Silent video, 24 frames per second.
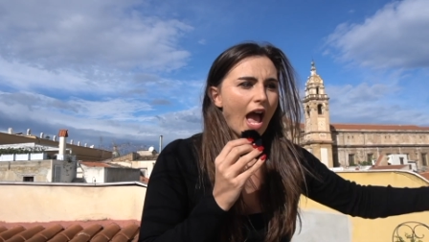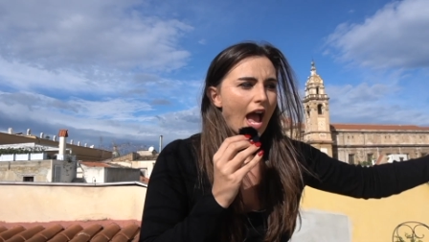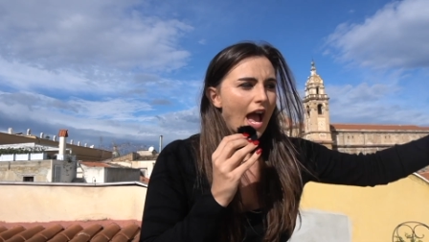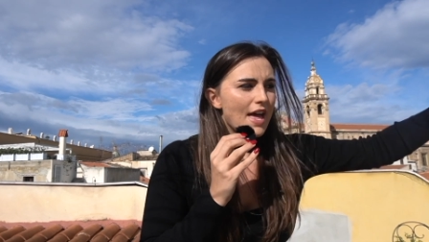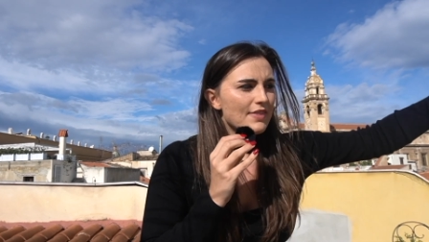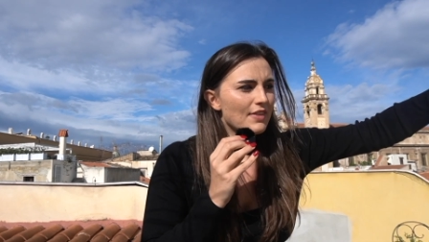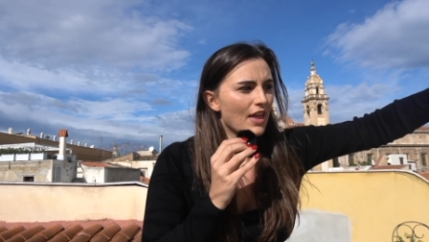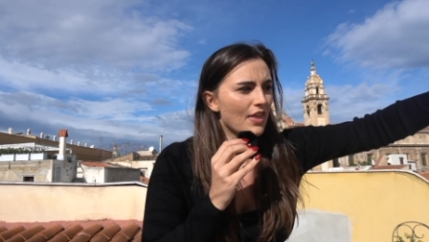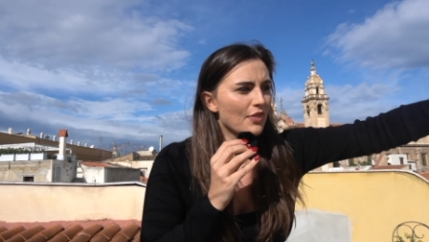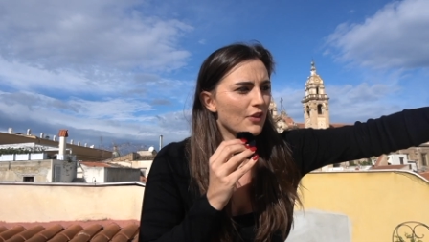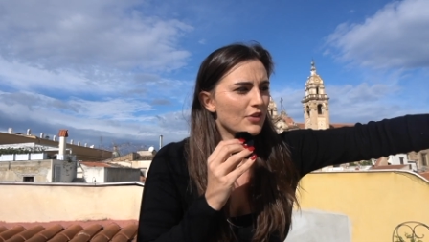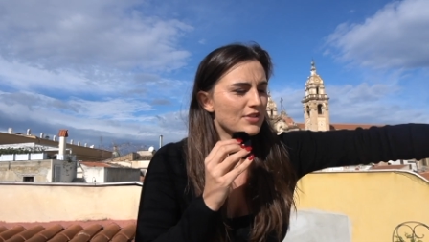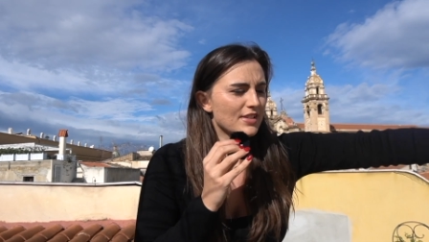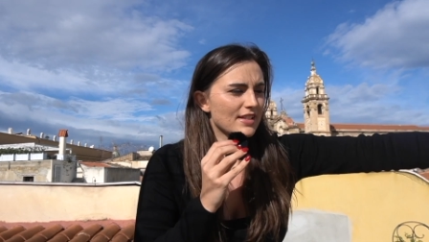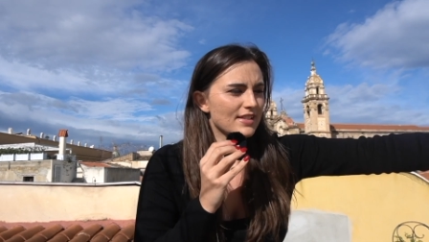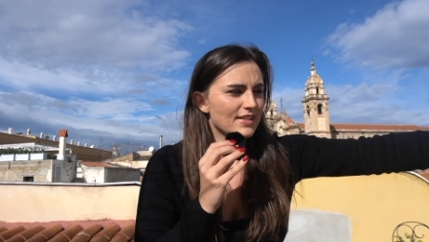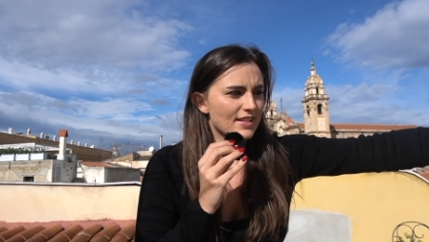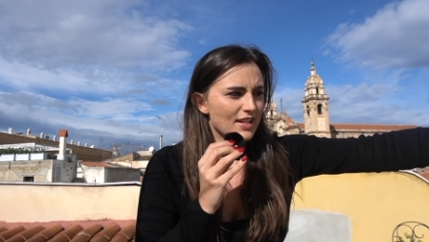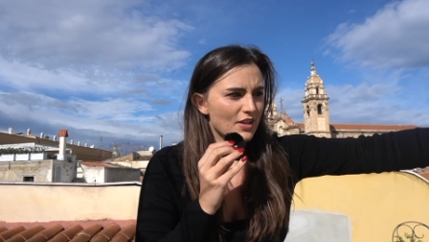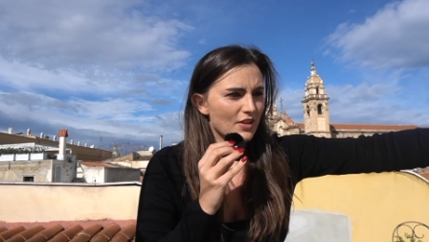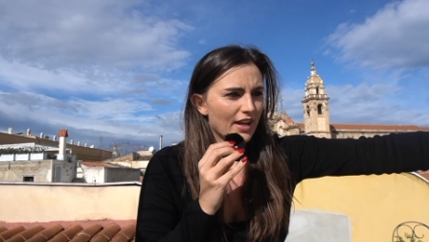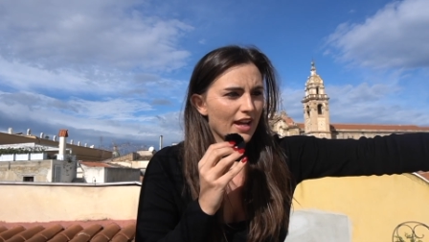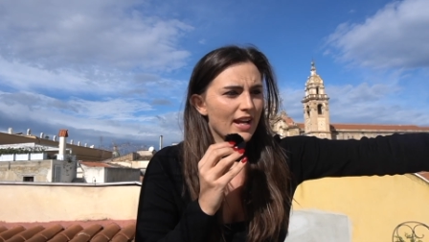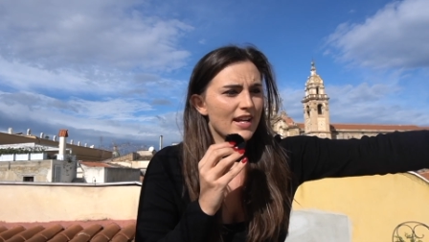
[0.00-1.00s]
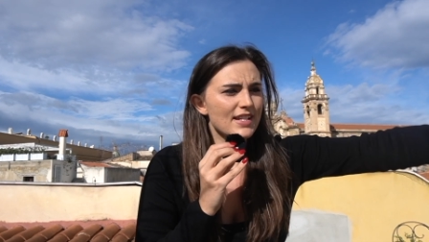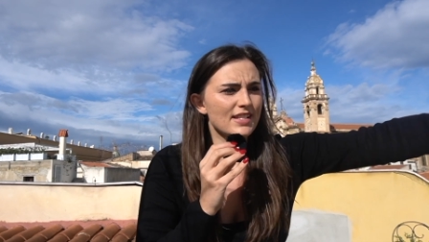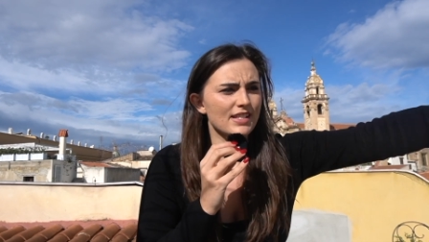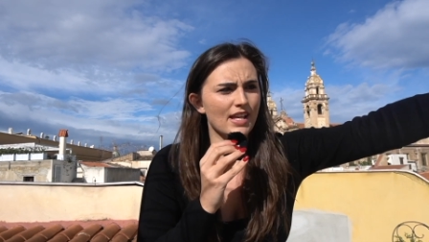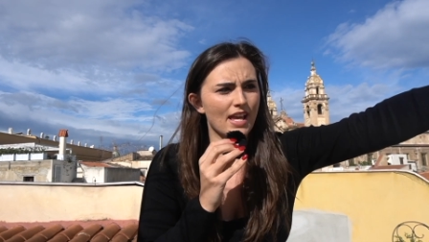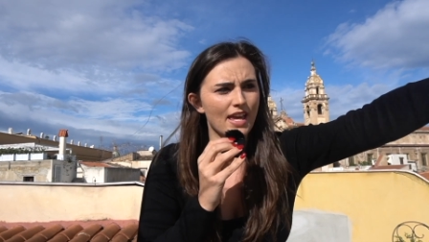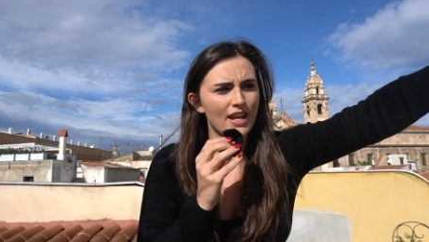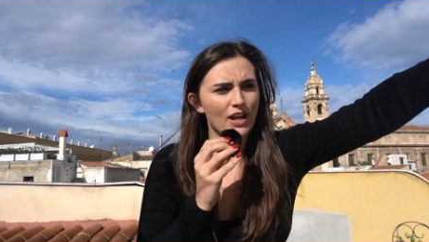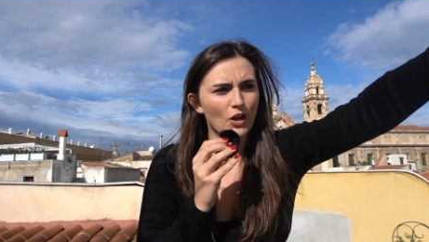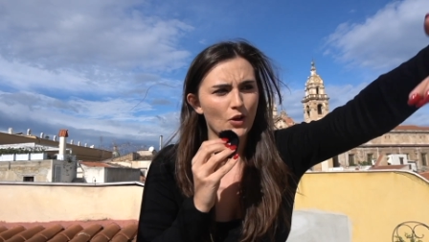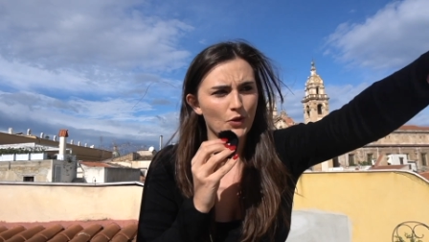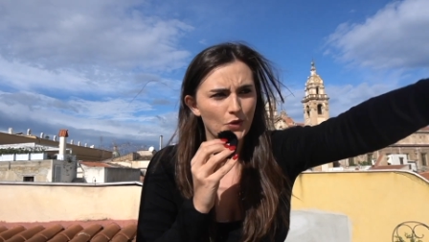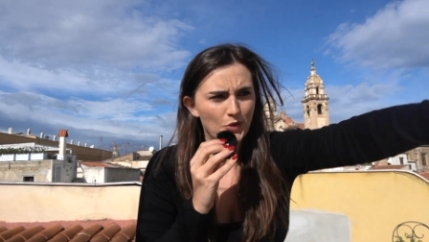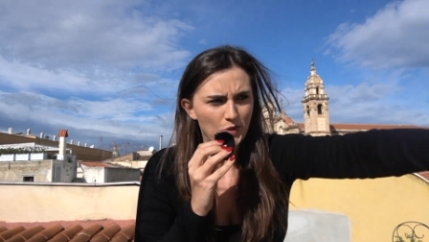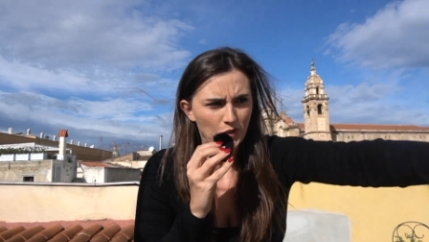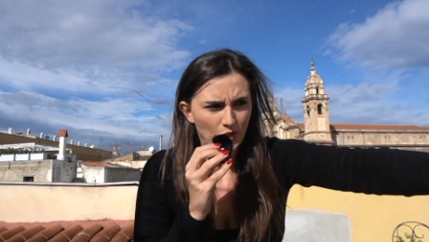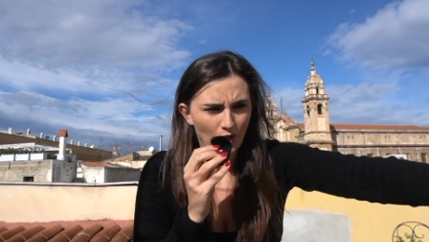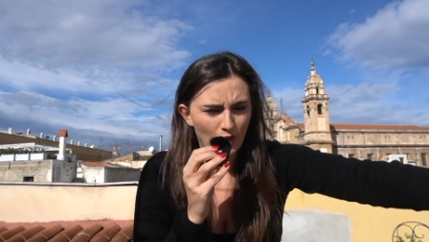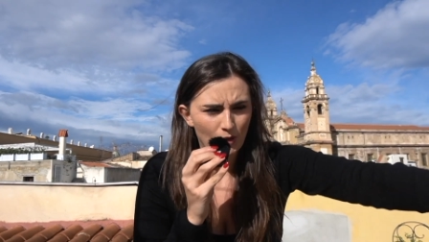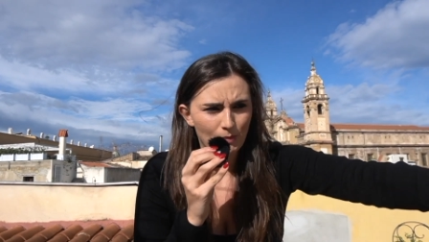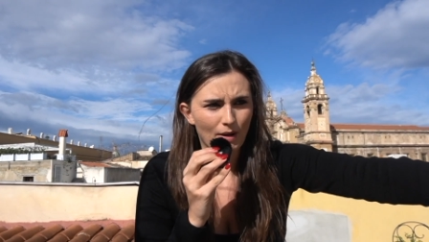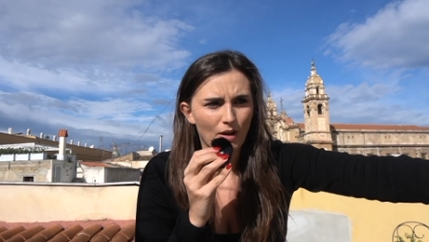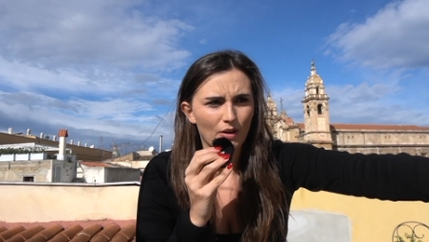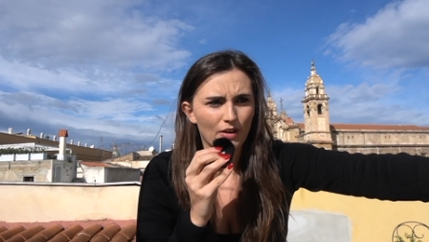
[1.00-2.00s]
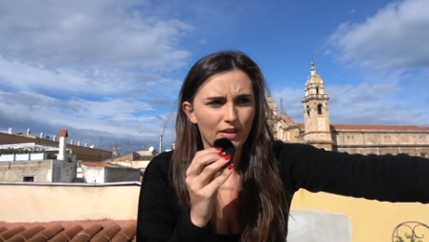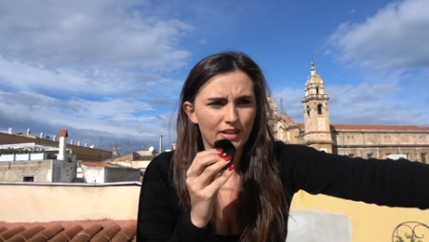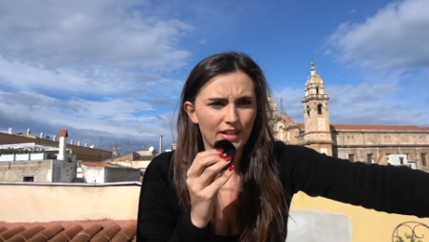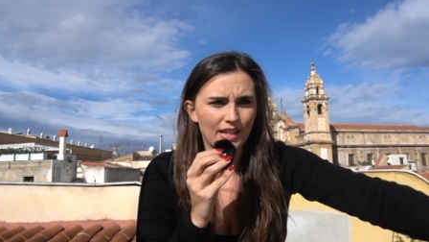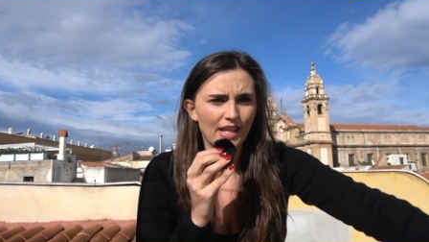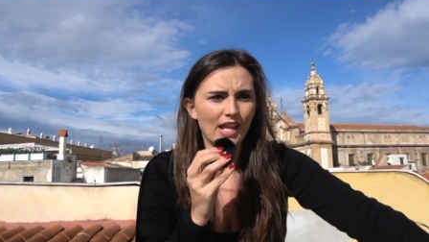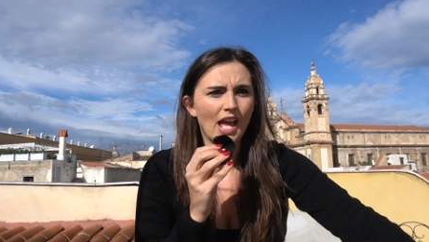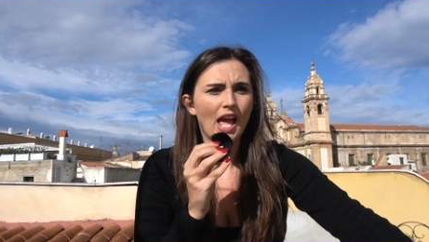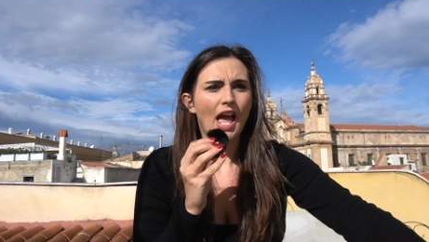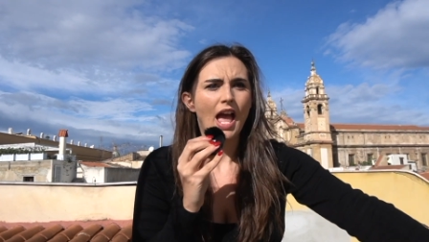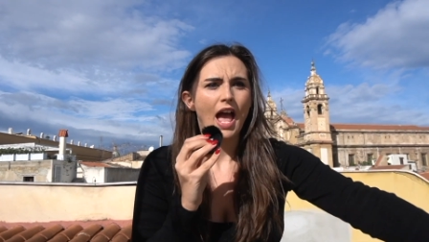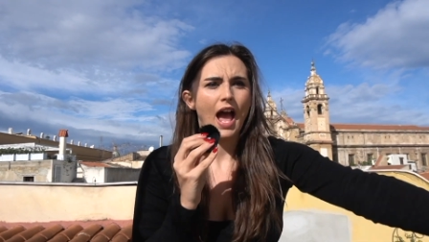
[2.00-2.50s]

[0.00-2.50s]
And then there's a staircase and it goes to another balcony.